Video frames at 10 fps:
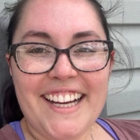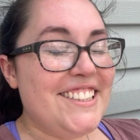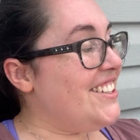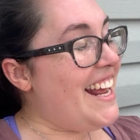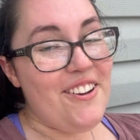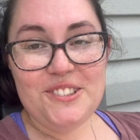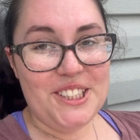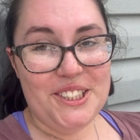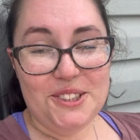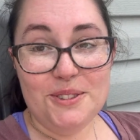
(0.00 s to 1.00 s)
Good
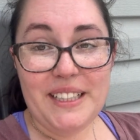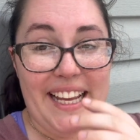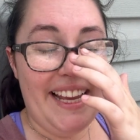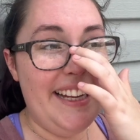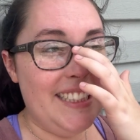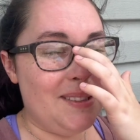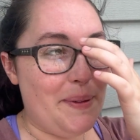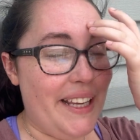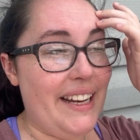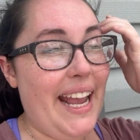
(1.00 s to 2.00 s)
afternoon. It has
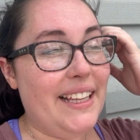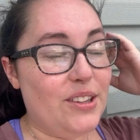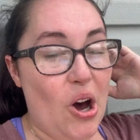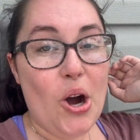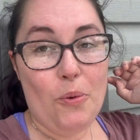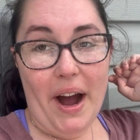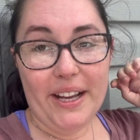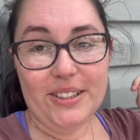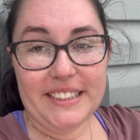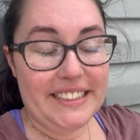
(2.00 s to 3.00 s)
been a long
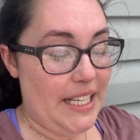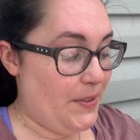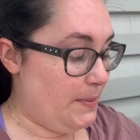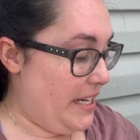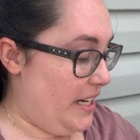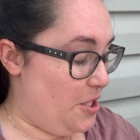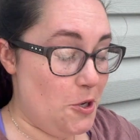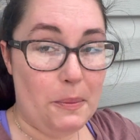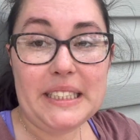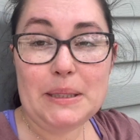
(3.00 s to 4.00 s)
while since I've updated
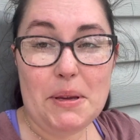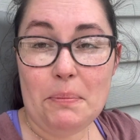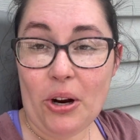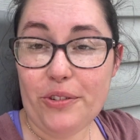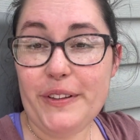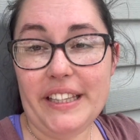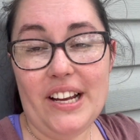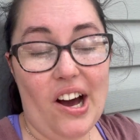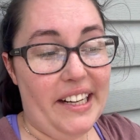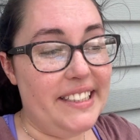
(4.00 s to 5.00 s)
you, but to be
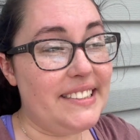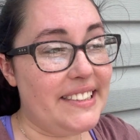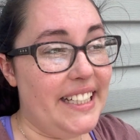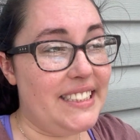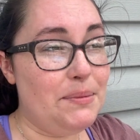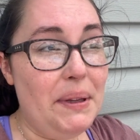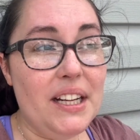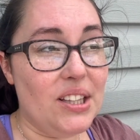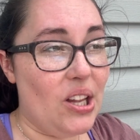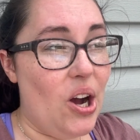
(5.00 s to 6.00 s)
perfectly honest, it's been
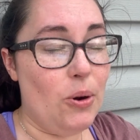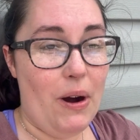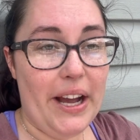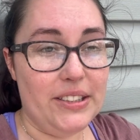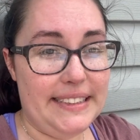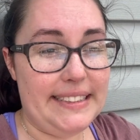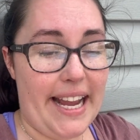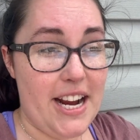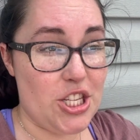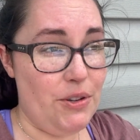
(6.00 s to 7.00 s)
a long while since I
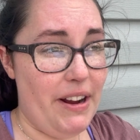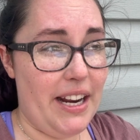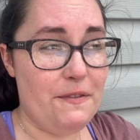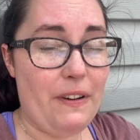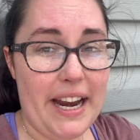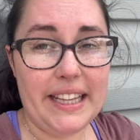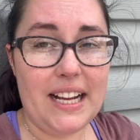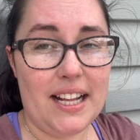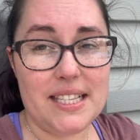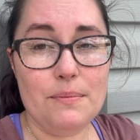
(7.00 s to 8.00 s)
actually read. I finally
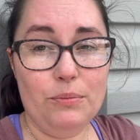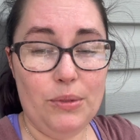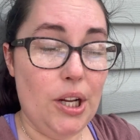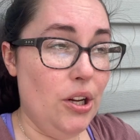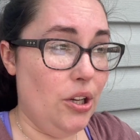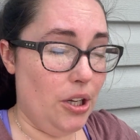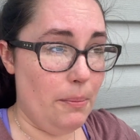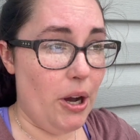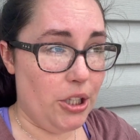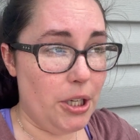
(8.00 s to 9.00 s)
got a
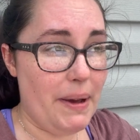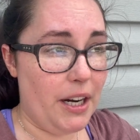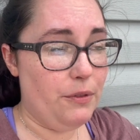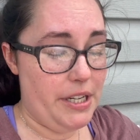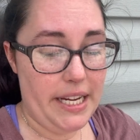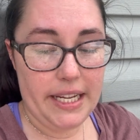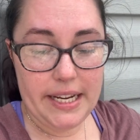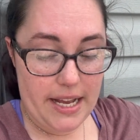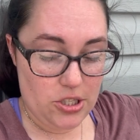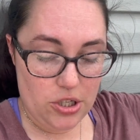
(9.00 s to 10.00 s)
good amount of reading in
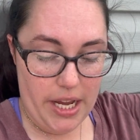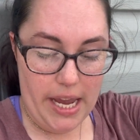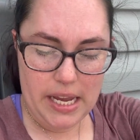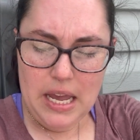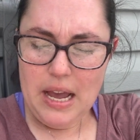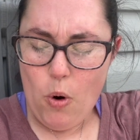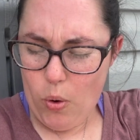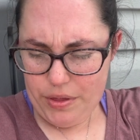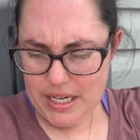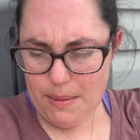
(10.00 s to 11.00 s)
yesterday,
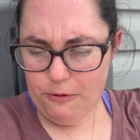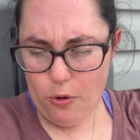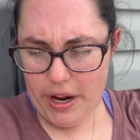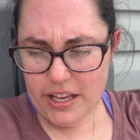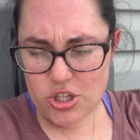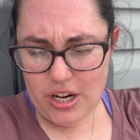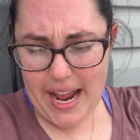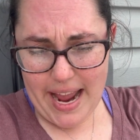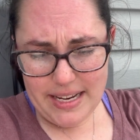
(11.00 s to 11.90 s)
or the day before yesterday and